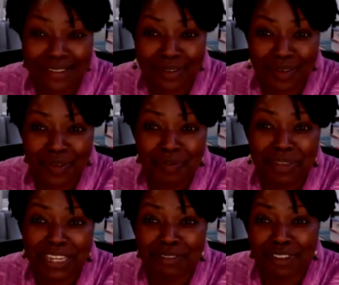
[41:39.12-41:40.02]
to
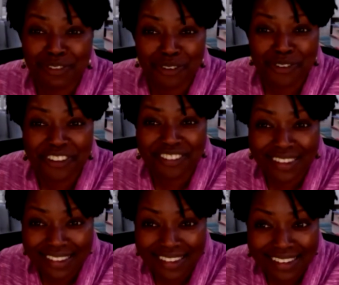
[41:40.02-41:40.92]
be a research
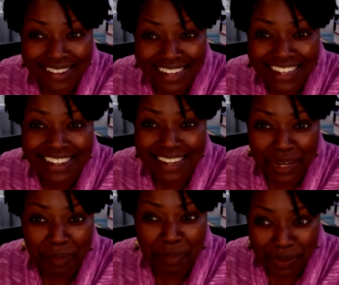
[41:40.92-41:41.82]
assistant and a
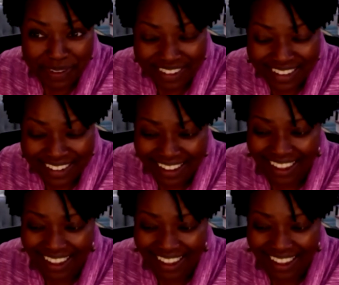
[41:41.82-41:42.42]
data person.